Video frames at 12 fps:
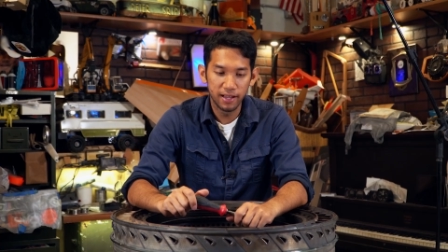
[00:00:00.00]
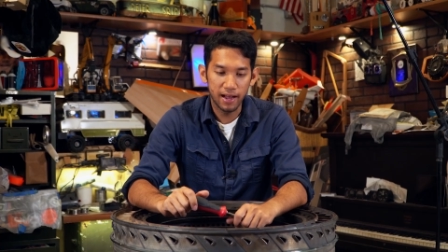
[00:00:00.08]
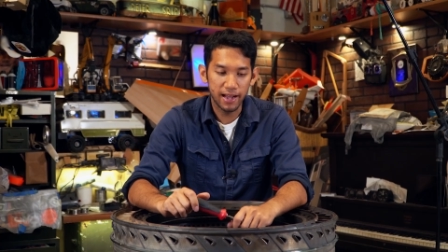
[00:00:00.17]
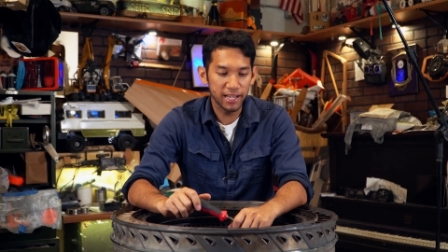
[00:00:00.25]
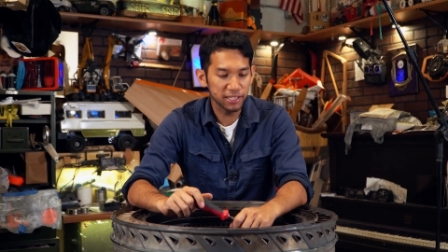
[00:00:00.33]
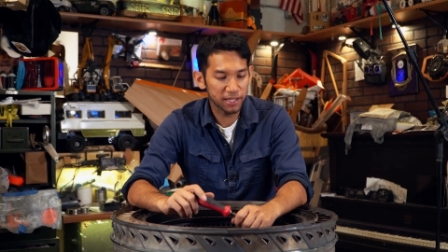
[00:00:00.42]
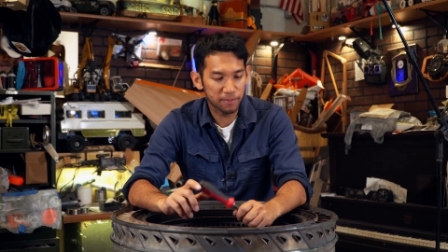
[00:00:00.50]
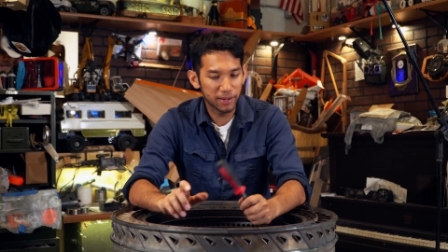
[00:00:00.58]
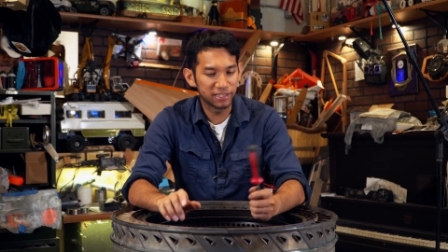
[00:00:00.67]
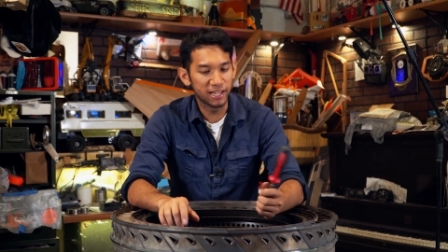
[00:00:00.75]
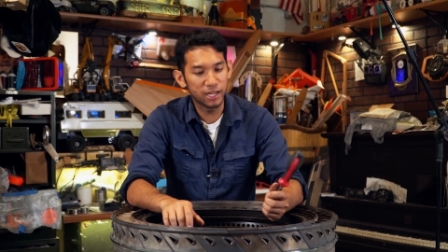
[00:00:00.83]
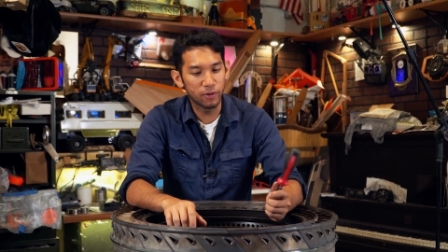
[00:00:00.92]
I guess like my
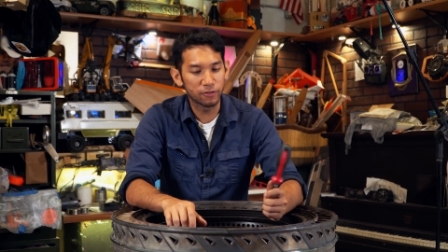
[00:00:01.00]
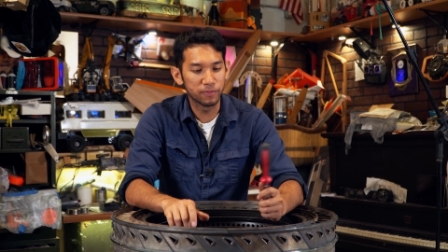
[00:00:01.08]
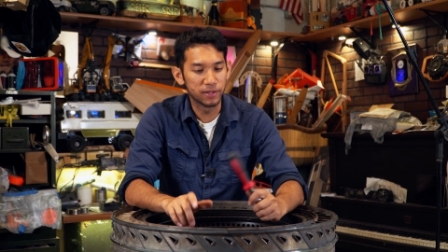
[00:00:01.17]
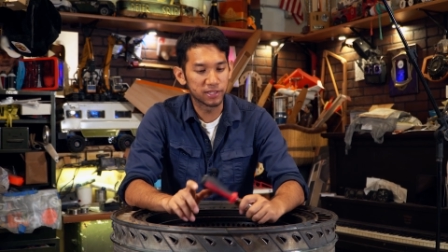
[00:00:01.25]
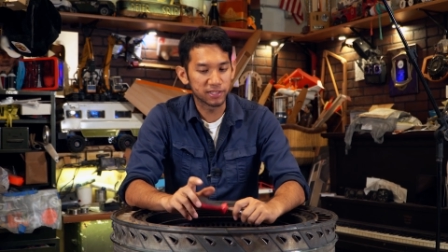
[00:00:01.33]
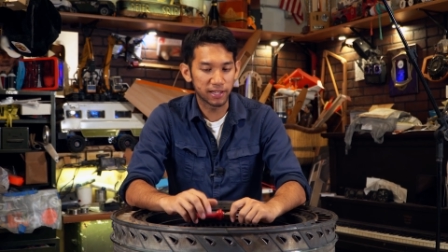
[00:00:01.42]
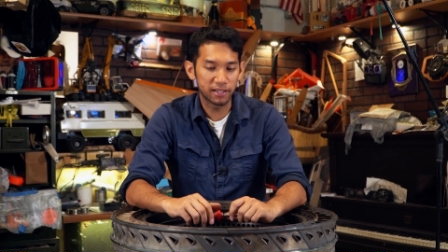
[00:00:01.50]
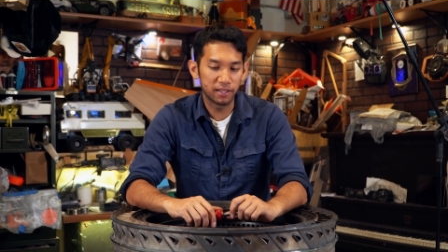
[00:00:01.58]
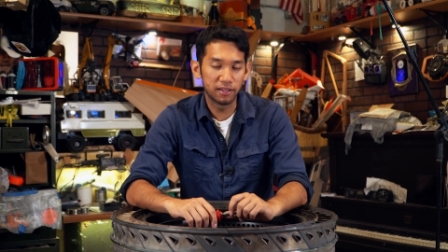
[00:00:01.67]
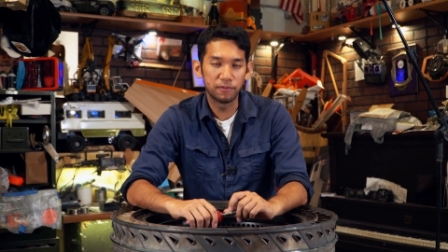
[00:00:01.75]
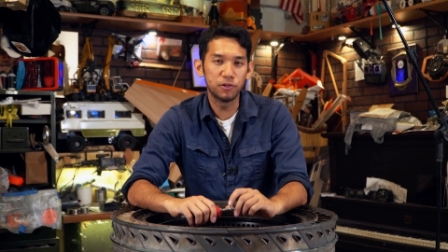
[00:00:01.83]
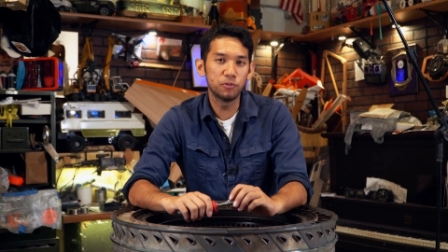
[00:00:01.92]
takeaway from this is like,
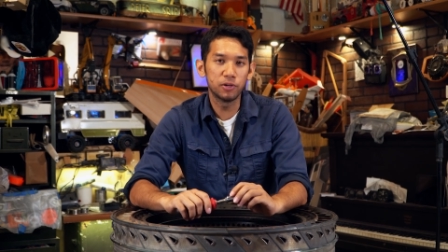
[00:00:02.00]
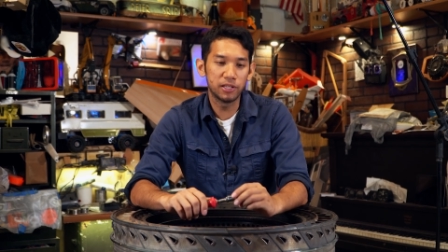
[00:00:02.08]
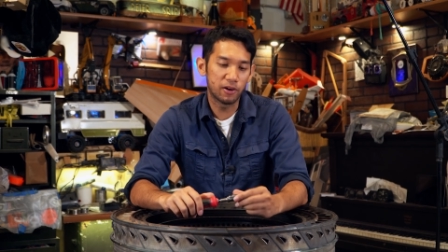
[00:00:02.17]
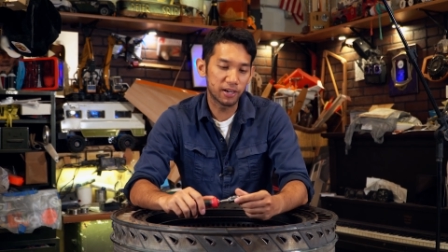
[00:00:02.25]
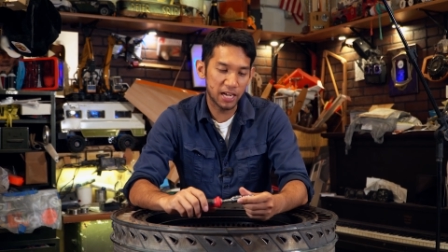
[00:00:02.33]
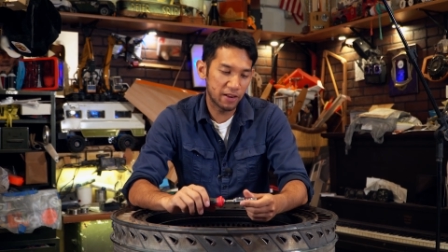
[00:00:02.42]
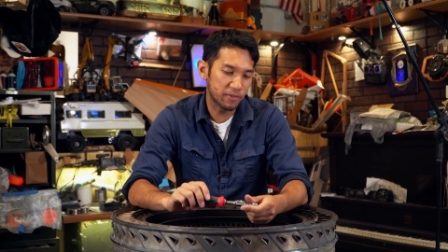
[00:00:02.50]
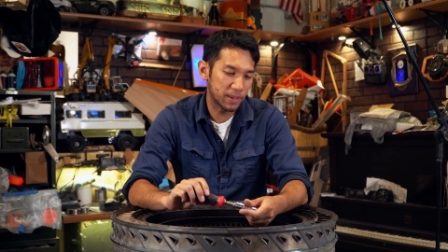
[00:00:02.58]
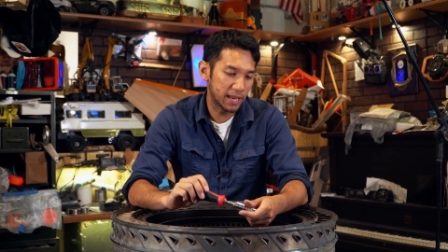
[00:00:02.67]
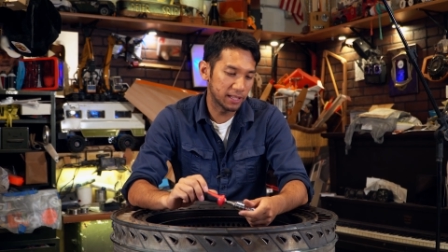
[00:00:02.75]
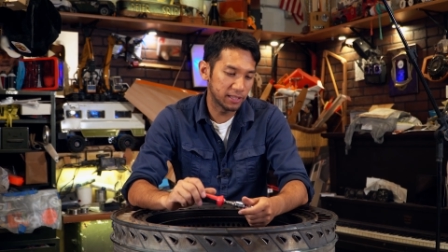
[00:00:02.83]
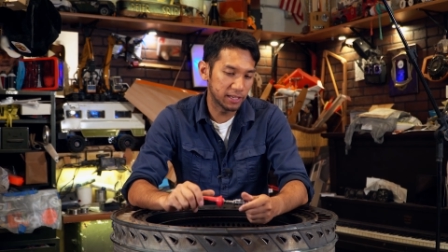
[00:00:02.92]
if you really are kind of
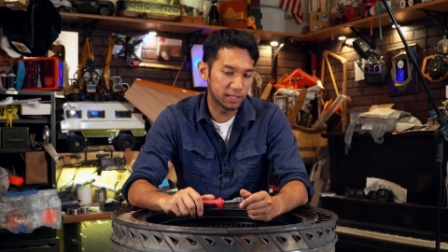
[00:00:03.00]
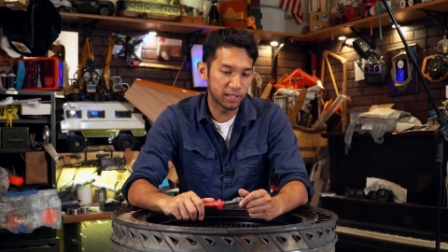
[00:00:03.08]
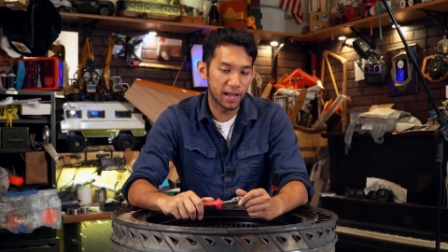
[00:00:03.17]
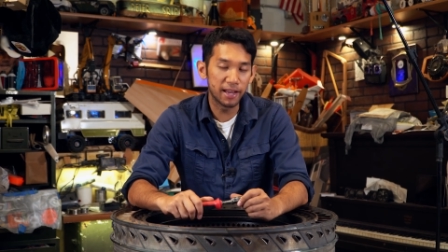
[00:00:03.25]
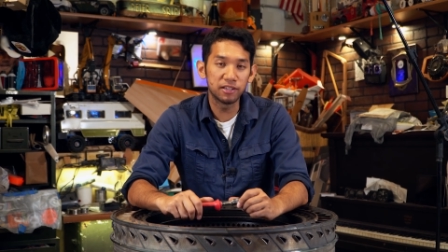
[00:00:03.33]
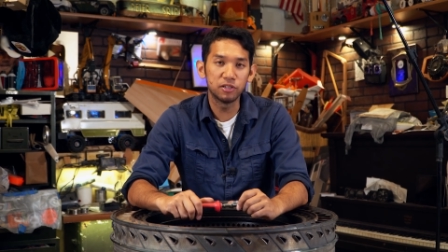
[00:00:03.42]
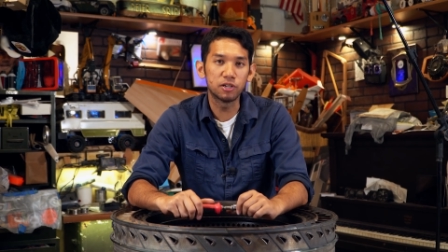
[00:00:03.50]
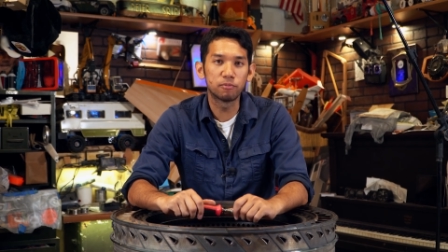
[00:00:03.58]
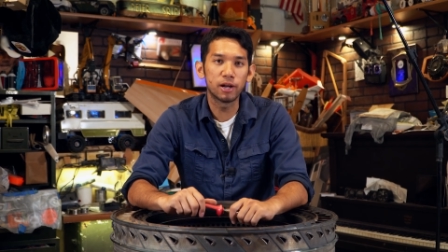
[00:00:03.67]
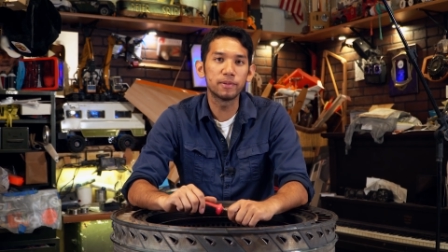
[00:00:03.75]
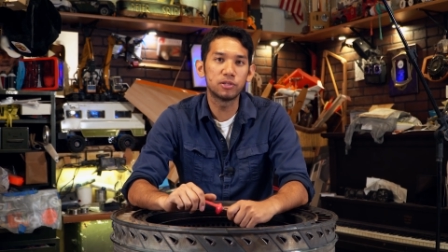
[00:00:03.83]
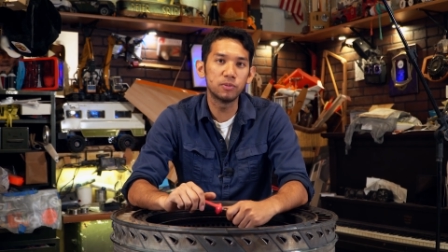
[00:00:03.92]
mechanically inclined, you can
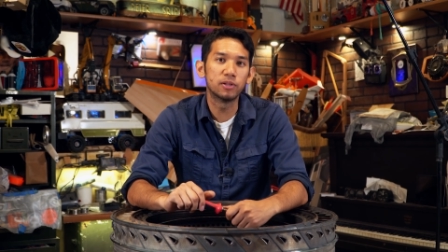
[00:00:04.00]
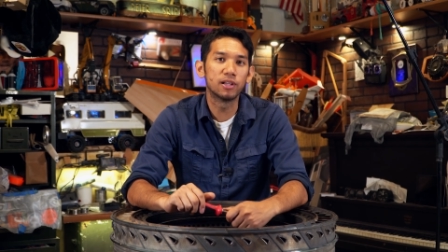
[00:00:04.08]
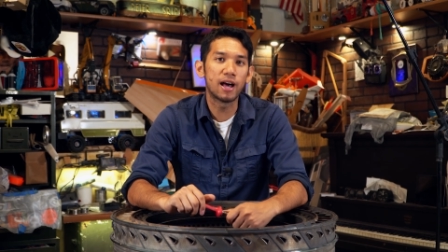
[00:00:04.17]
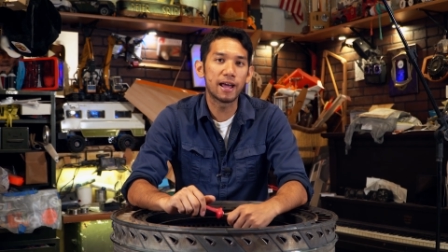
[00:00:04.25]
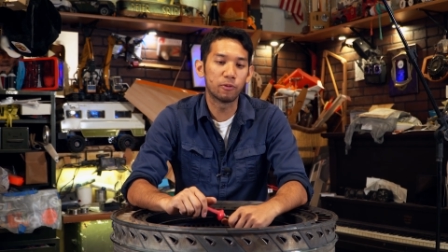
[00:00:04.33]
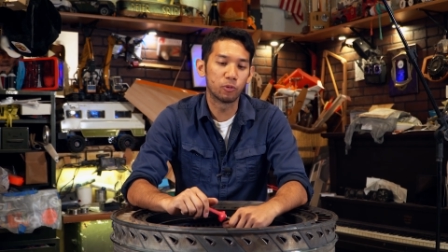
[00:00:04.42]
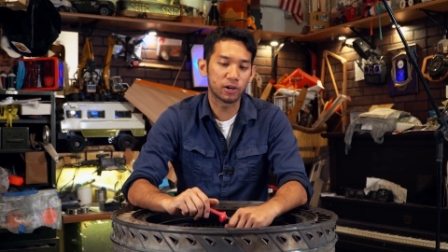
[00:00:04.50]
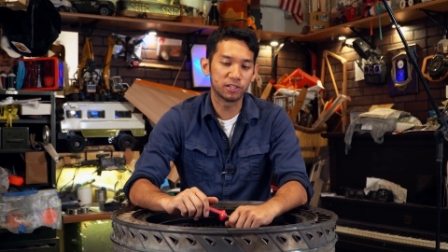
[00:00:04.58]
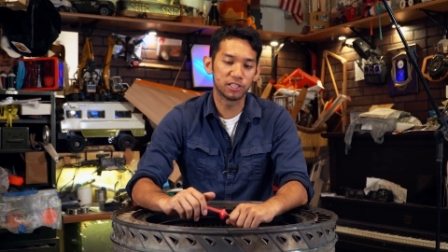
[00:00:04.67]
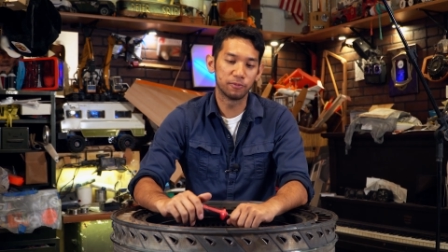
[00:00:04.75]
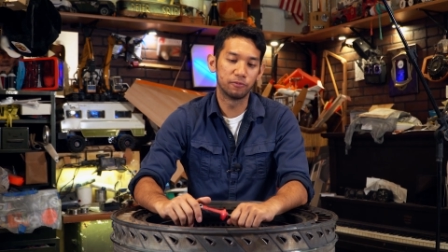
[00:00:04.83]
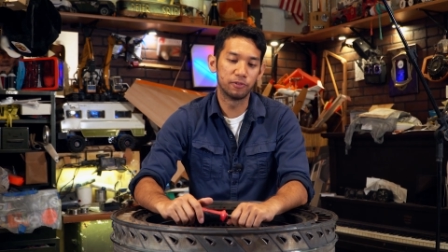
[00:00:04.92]
probably do a lot and work on some